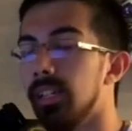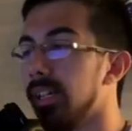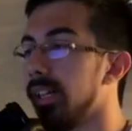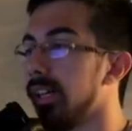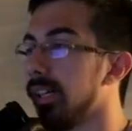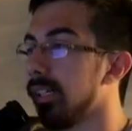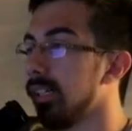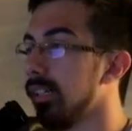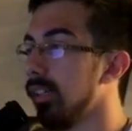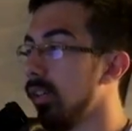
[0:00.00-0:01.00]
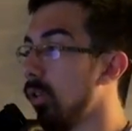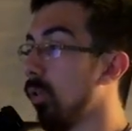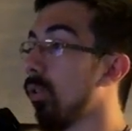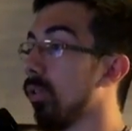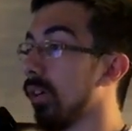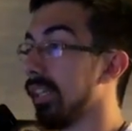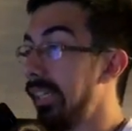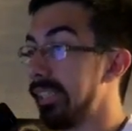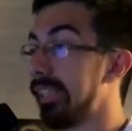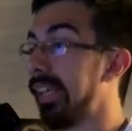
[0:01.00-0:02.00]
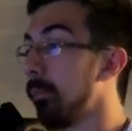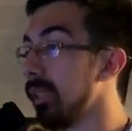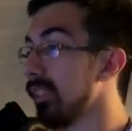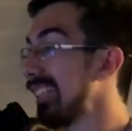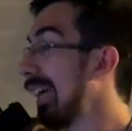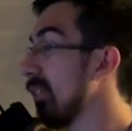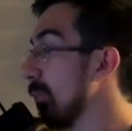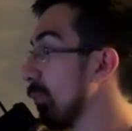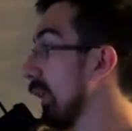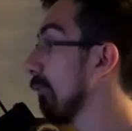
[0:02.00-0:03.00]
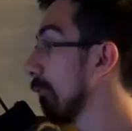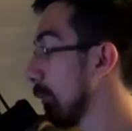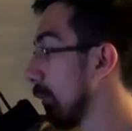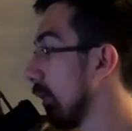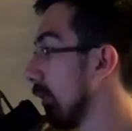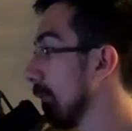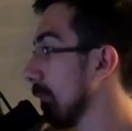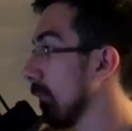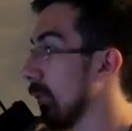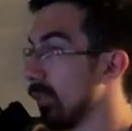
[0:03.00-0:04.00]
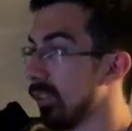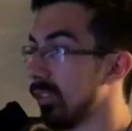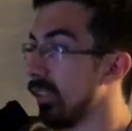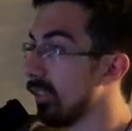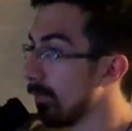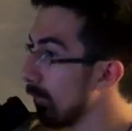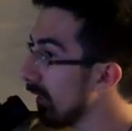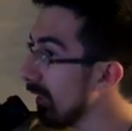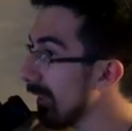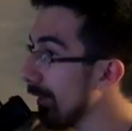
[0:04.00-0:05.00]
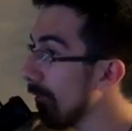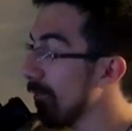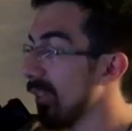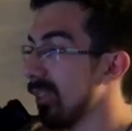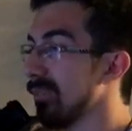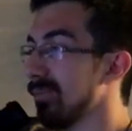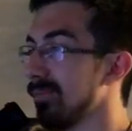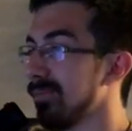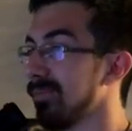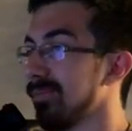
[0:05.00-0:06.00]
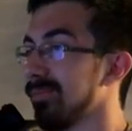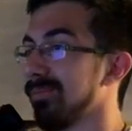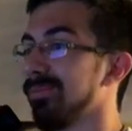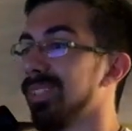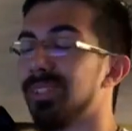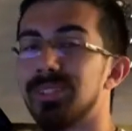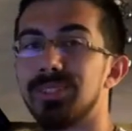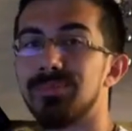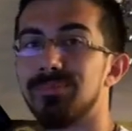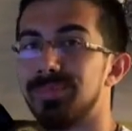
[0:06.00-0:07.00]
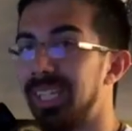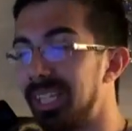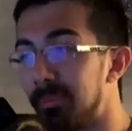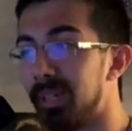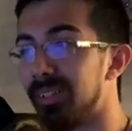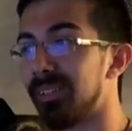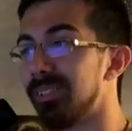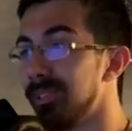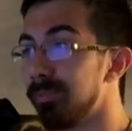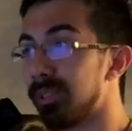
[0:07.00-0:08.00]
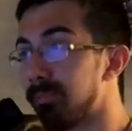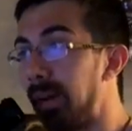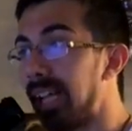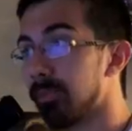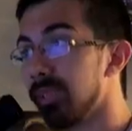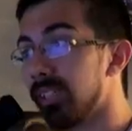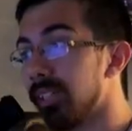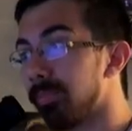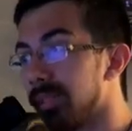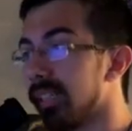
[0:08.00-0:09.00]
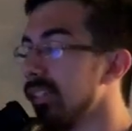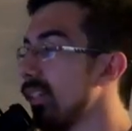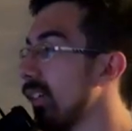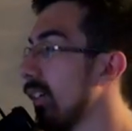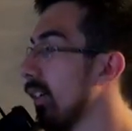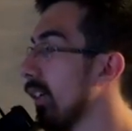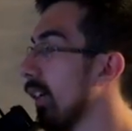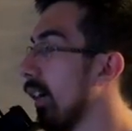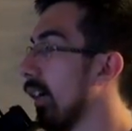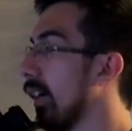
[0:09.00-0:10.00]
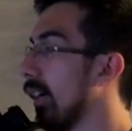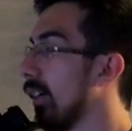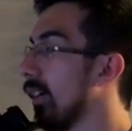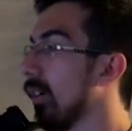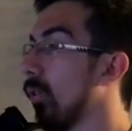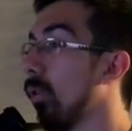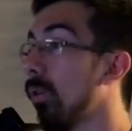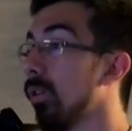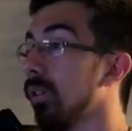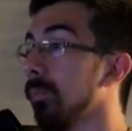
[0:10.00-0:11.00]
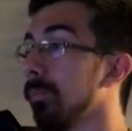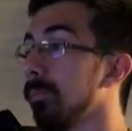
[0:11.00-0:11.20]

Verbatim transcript: uh, or and, and, and that means not even play football, which is completely different than you know just staying at Baylor and you possibly could have played, uh, or